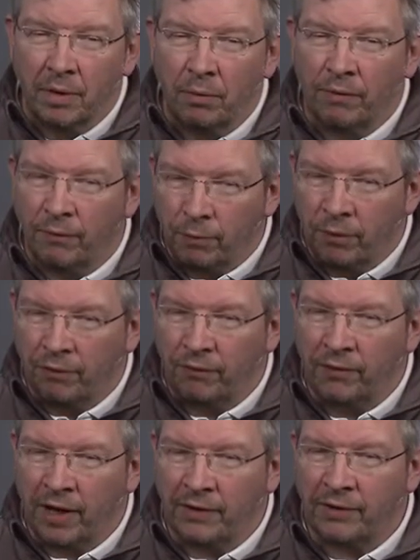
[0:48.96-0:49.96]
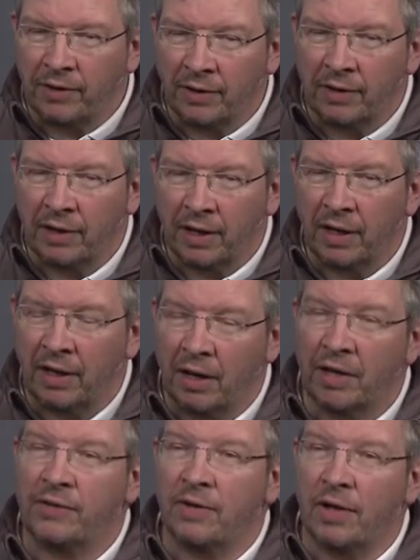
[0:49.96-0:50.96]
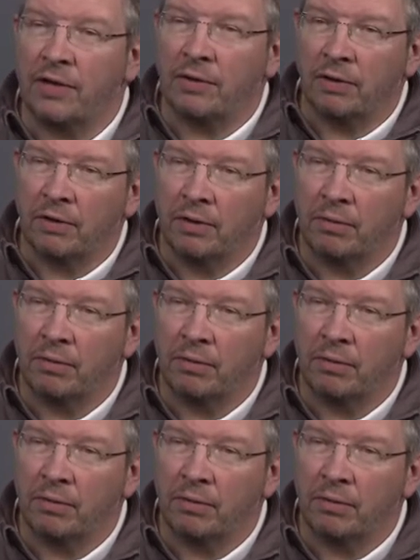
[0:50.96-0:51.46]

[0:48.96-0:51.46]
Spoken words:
We've tested in isolation,